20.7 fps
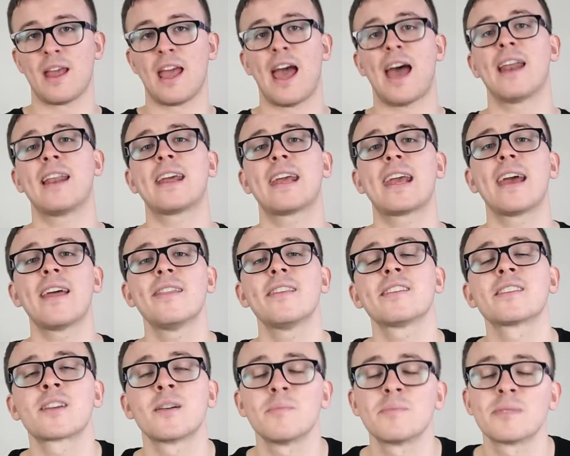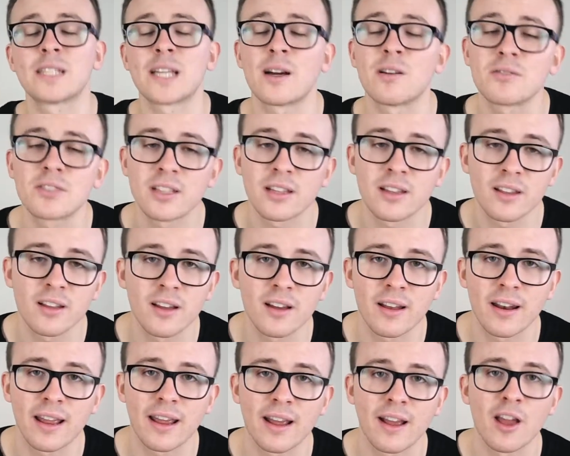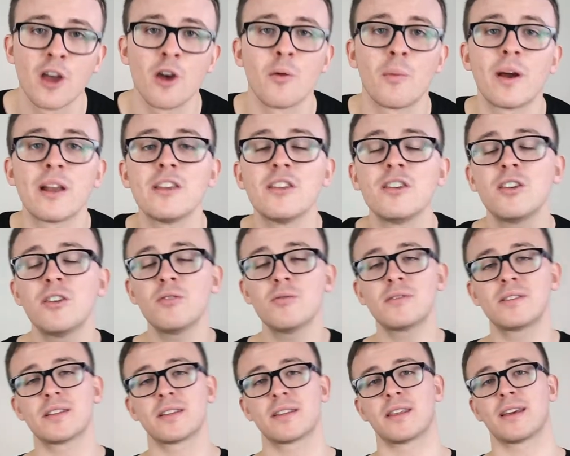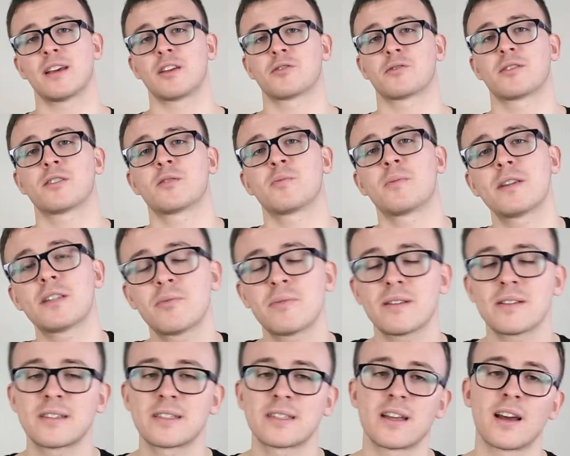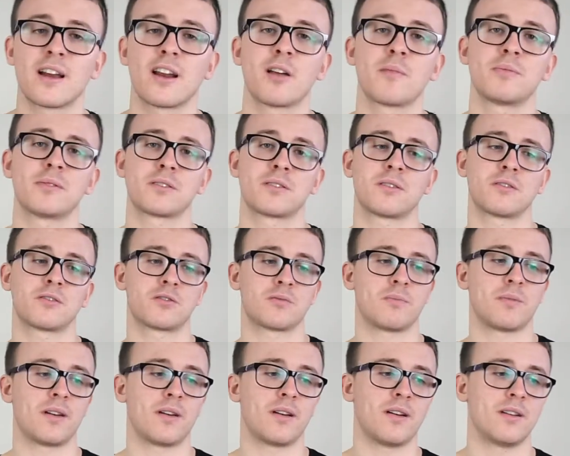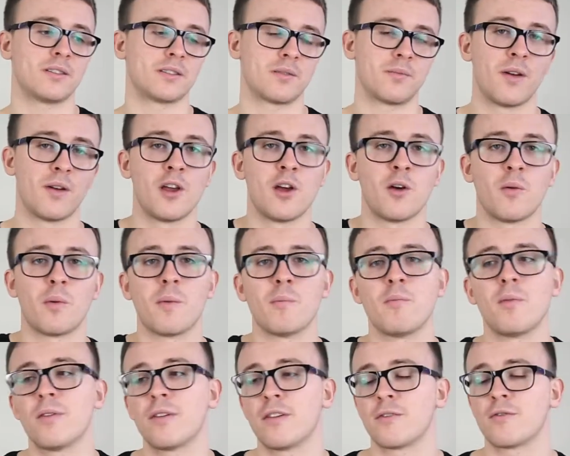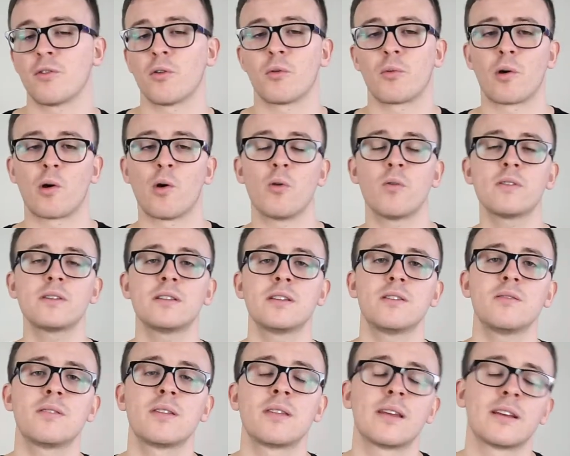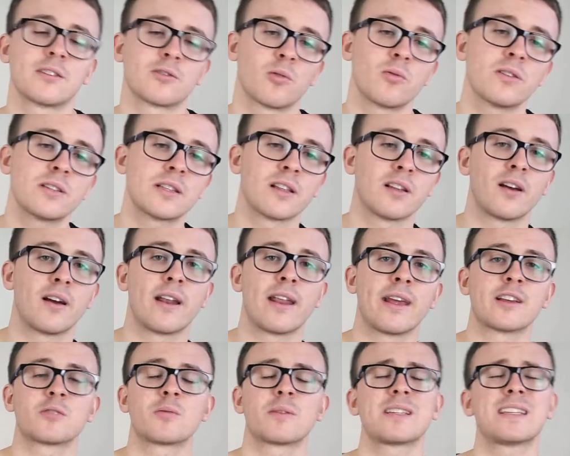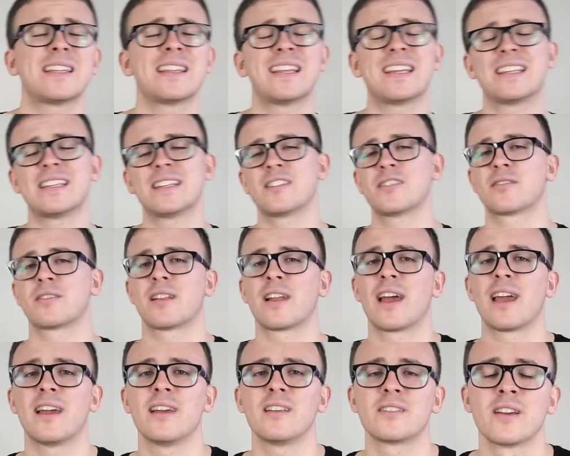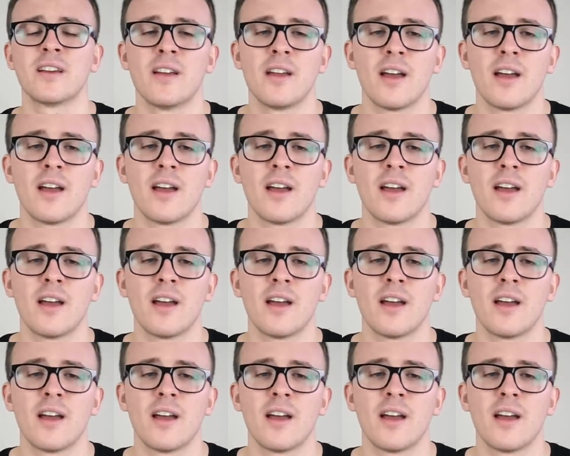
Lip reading: And again, this comes down to learning. We're new to things, especially when we're starting up as entrepreneurs and we're moving forward, we're always new to things, always learning, especially in the digital age.